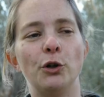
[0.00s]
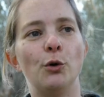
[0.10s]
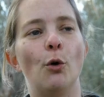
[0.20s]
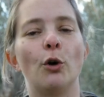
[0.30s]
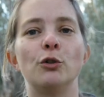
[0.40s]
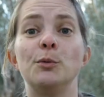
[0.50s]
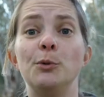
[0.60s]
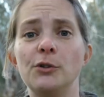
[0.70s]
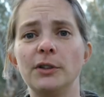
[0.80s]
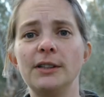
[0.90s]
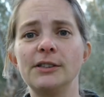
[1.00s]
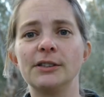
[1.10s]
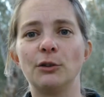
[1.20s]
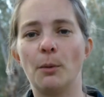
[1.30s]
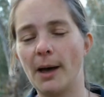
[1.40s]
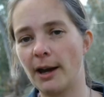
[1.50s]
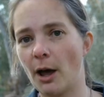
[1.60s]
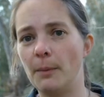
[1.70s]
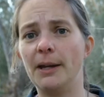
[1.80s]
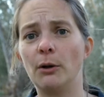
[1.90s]
your contribution is, no matter
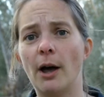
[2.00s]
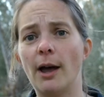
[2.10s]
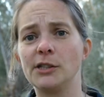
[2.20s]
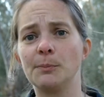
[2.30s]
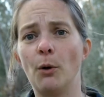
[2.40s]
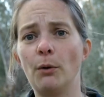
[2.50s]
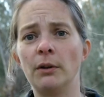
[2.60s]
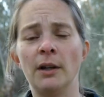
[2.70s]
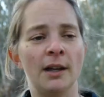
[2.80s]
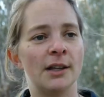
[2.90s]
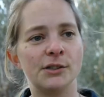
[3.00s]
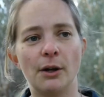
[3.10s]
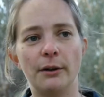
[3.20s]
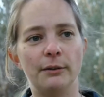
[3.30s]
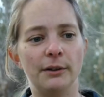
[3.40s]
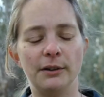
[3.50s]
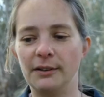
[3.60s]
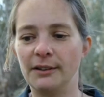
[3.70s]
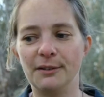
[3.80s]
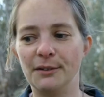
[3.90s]
how big or how small. So
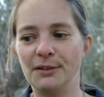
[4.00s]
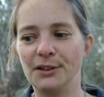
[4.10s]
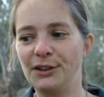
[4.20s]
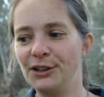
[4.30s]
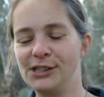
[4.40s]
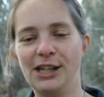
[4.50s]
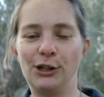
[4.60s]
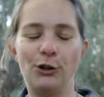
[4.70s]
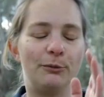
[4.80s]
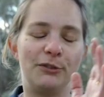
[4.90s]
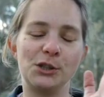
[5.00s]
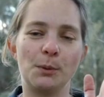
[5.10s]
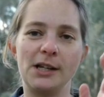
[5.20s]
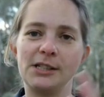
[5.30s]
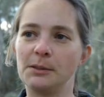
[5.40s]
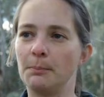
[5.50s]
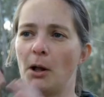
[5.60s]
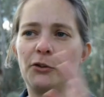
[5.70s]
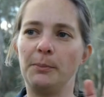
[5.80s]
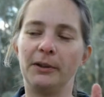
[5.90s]
the Sea to Hume Fishways is a
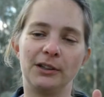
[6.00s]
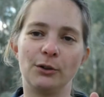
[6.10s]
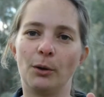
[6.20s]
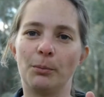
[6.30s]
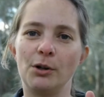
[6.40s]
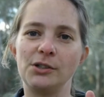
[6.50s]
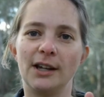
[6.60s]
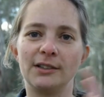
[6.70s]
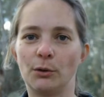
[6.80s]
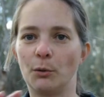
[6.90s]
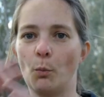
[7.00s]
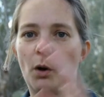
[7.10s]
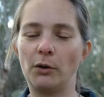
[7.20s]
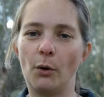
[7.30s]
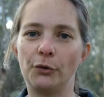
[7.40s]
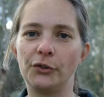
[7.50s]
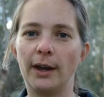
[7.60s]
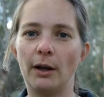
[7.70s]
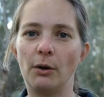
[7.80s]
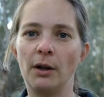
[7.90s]
multi-million-dollar project on one whole
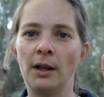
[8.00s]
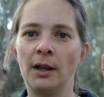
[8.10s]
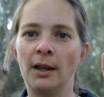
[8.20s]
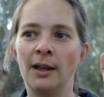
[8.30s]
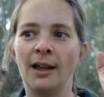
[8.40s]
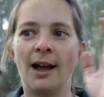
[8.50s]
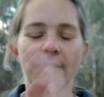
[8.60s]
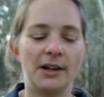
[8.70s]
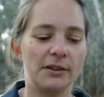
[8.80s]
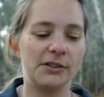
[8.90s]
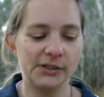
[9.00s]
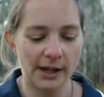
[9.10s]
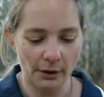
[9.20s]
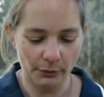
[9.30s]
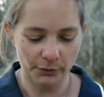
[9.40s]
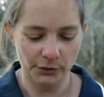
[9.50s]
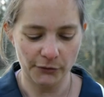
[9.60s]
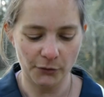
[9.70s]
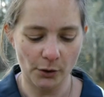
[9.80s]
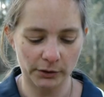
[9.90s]
scale. At the other scale,
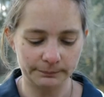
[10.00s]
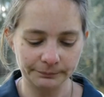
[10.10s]
you've got